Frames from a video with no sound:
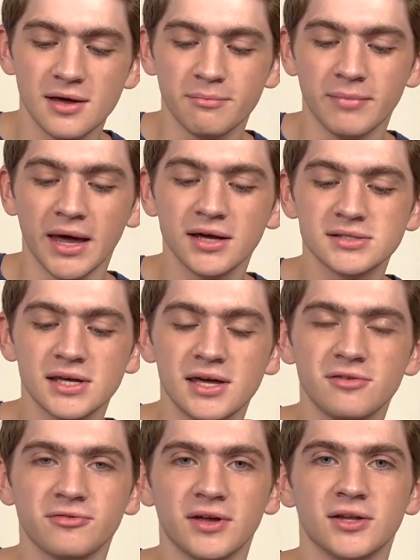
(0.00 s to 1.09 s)

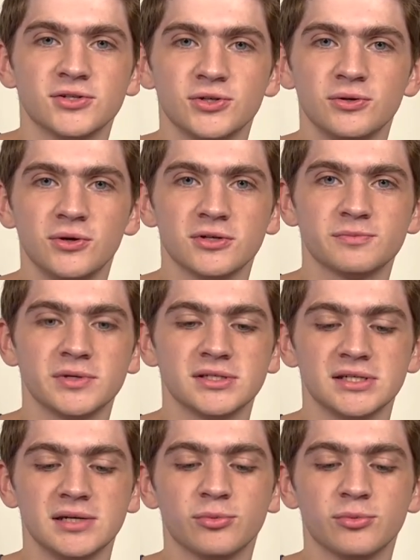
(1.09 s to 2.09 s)
MagSafe and 2 USB-C